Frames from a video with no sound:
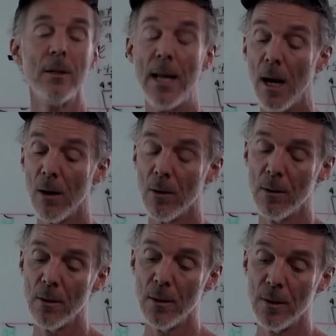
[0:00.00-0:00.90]
Now,
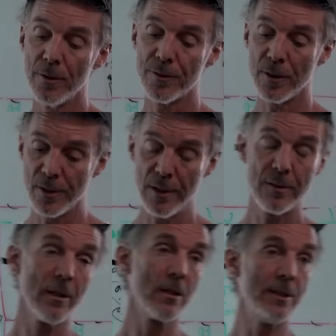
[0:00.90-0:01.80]

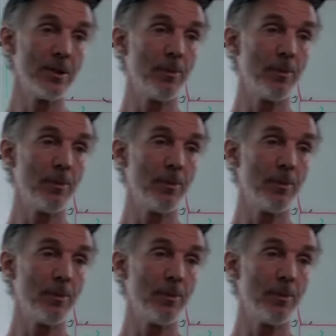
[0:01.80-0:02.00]
statistically